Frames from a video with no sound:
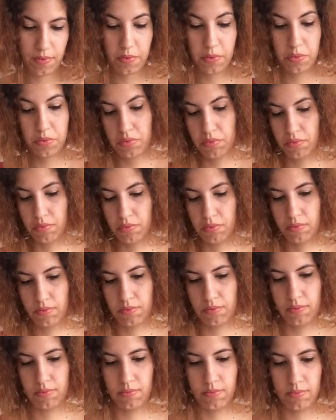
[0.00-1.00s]

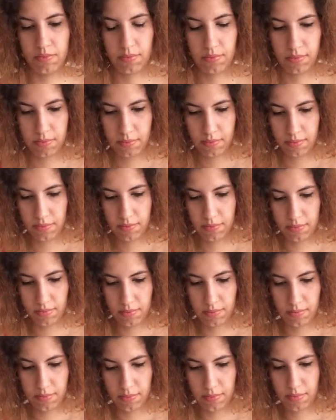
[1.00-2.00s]
Ooh.
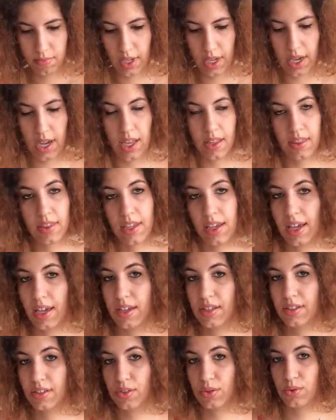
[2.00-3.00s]
I got the
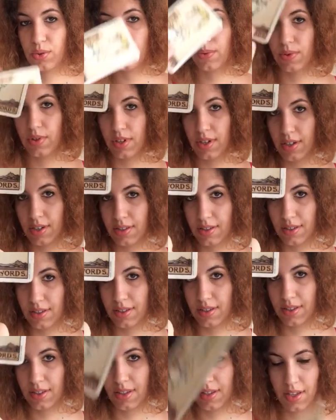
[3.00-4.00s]
Ace of Swords.
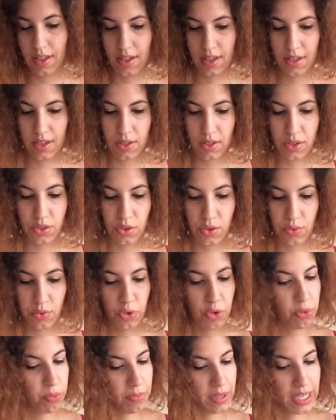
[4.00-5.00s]
So a
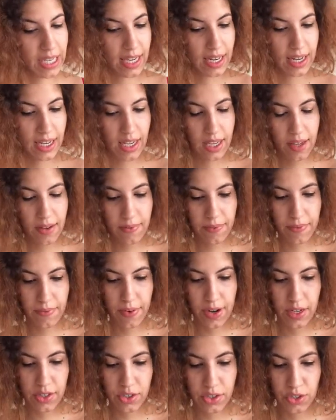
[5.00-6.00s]
new beginning,
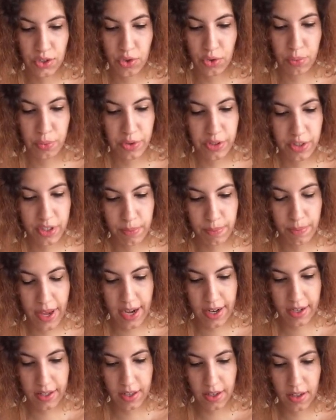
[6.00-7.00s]
fresh new
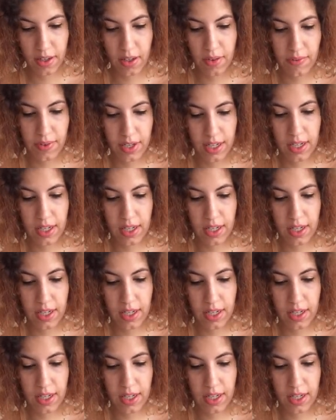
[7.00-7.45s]
perspective and